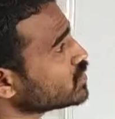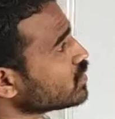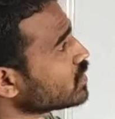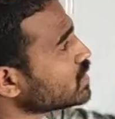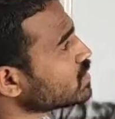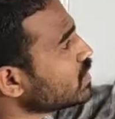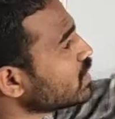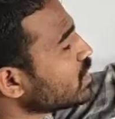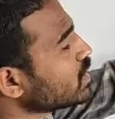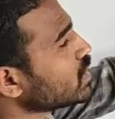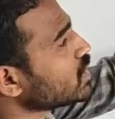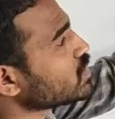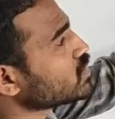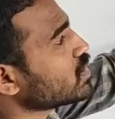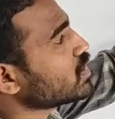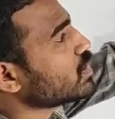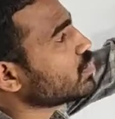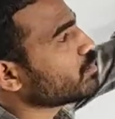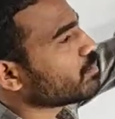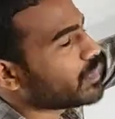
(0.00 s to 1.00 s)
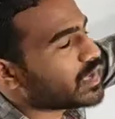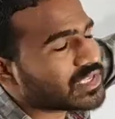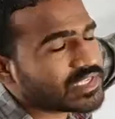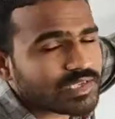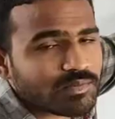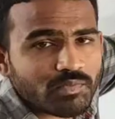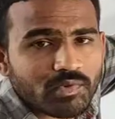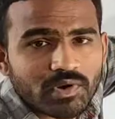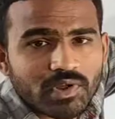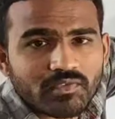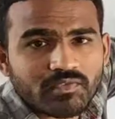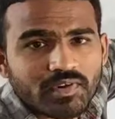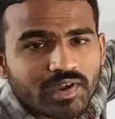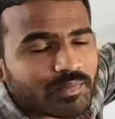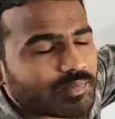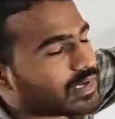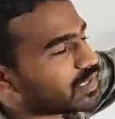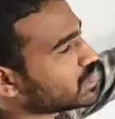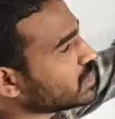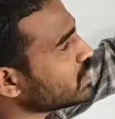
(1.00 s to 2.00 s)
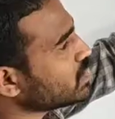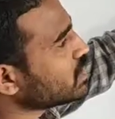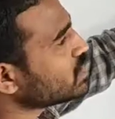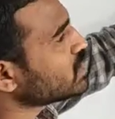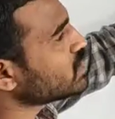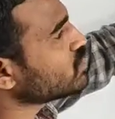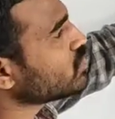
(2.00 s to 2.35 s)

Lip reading: is known as what? So basic mode of vibration. This